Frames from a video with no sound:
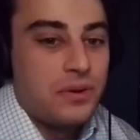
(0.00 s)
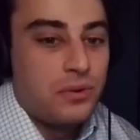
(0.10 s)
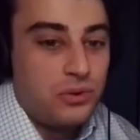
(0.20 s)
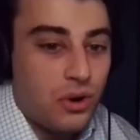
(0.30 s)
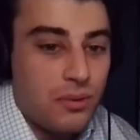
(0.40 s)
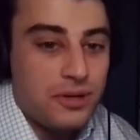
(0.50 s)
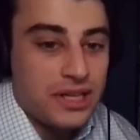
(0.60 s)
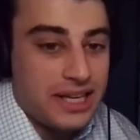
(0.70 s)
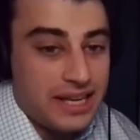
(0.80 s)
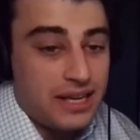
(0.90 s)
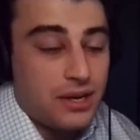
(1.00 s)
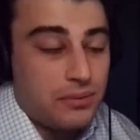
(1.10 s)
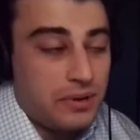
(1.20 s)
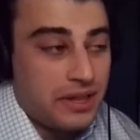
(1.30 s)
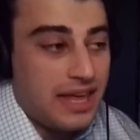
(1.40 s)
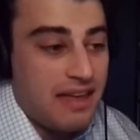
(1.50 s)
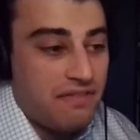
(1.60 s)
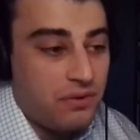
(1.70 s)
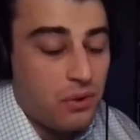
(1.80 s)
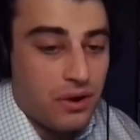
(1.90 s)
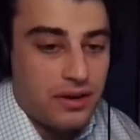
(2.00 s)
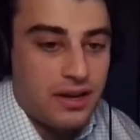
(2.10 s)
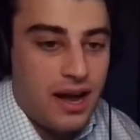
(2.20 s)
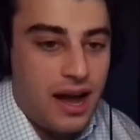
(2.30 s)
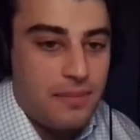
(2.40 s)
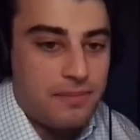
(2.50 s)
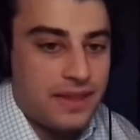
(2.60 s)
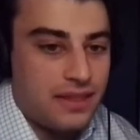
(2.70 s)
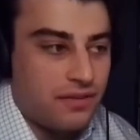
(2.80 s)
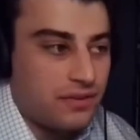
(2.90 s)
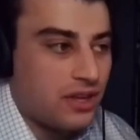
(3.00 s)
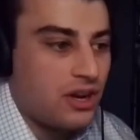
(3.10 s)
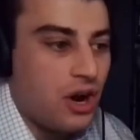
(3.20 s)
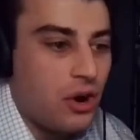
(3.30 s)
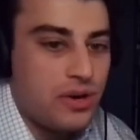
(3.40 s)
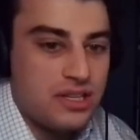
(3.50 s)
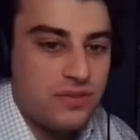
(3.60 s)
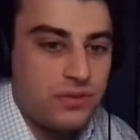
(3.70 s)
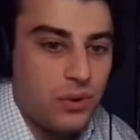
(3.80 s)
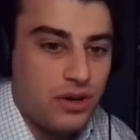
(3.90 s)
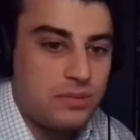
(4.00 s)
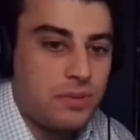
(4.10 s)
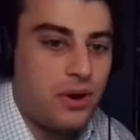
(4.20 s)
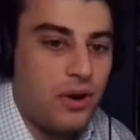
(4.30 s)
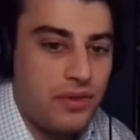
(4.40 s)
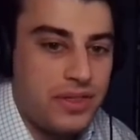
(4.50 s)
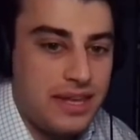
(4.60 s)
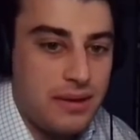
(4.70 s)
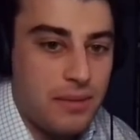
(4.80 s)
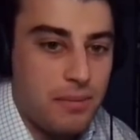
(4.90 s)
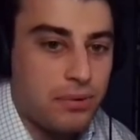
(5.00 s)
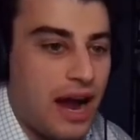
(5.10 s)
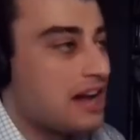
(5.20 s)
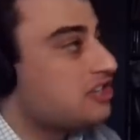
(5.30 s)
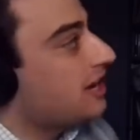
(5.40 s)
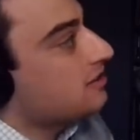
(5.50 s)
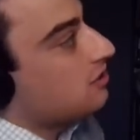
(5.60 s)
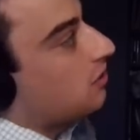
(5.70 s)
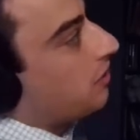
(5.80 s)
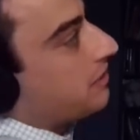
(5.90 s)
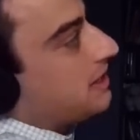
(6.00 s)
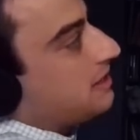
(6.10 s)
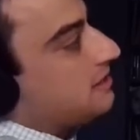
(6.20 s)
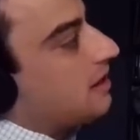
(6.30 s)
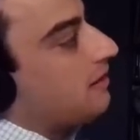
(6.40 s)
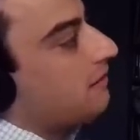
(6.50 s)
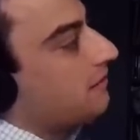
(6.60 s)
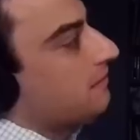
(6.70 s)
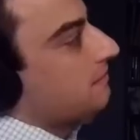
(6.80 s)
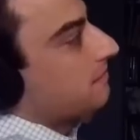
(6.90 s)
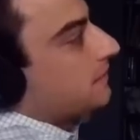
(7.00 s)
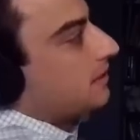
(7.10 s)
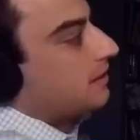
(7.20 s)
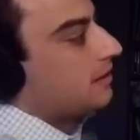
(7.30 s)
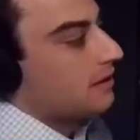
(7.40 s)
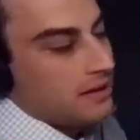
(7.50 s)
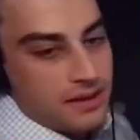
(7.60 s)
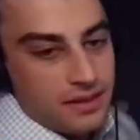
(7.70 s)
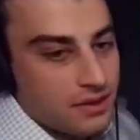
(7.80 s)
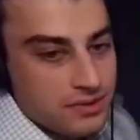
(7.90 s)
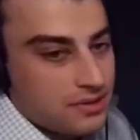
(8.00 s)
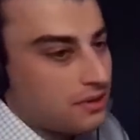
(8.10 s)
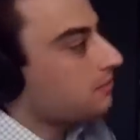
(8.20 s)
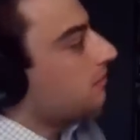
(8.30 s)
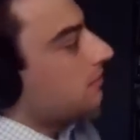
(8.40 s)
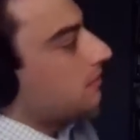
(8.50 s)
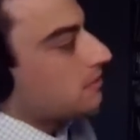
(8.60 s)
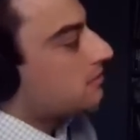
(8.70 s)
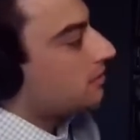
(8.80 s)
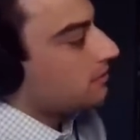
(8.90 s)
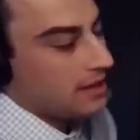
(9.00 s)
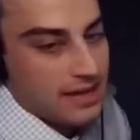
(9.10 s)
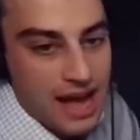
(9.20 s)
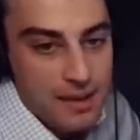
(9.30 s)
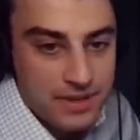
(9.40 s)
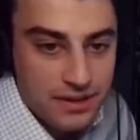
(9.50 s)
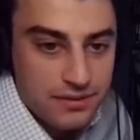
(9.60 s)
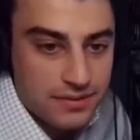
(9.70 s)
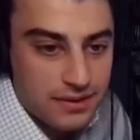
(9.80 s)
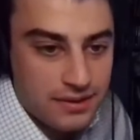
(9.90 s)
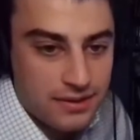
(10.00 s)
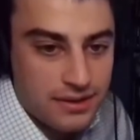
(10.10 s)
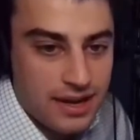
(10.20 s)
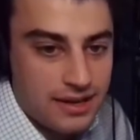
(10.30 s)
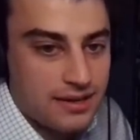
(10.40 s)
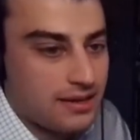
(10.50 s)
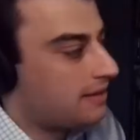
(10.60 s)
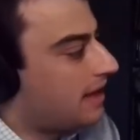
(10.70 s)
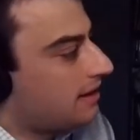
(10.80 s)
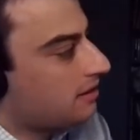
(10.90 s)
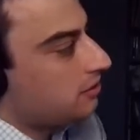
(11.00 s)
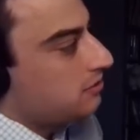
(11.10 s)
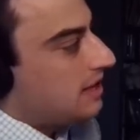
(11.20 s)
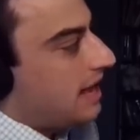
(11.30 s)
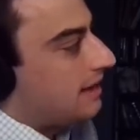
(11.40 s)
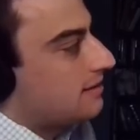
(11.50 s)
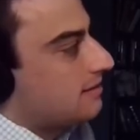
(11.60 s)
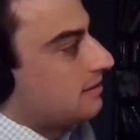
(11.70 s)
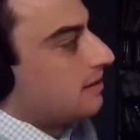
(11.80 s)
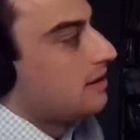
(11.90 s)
normally with a fork, the code is forked, but all the projects, all these stuff, those don't get copied over, okay? And that includes Hex.